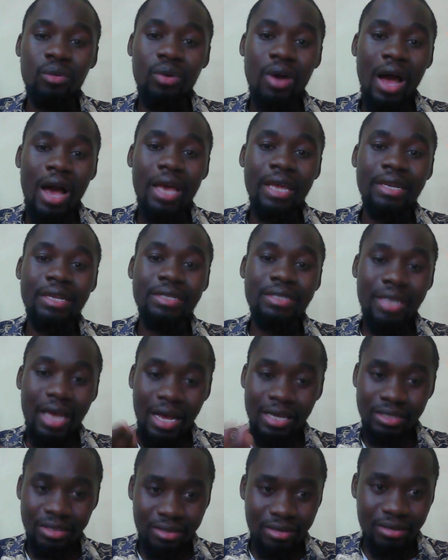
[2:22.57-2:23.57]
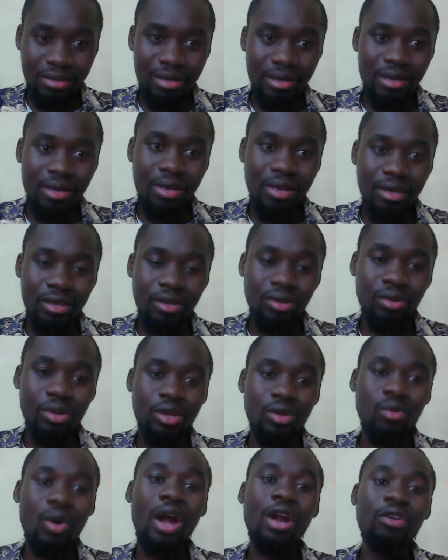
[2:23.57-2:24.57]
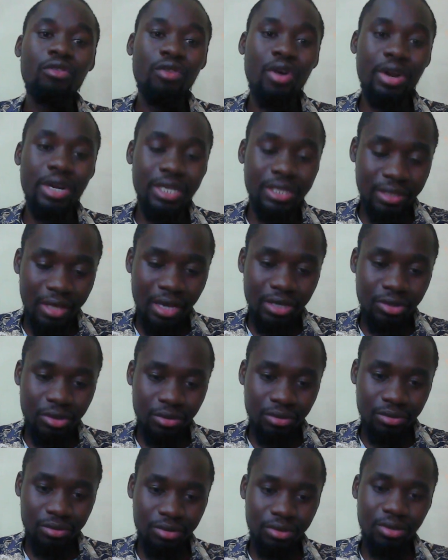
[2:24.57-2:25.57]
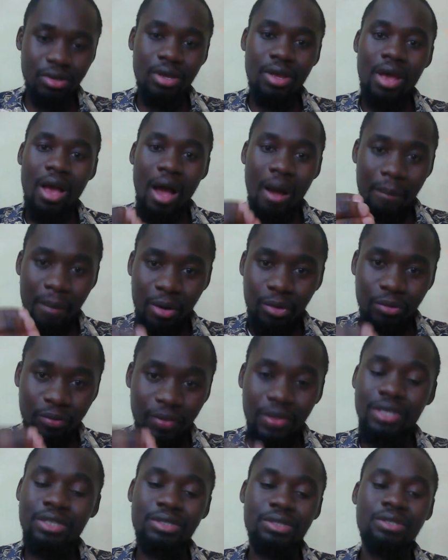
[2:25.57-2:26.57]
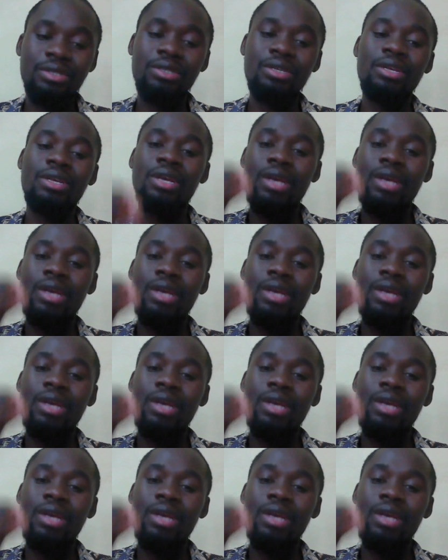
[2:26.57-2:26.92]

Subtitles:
I discussed in one of our discussions about this.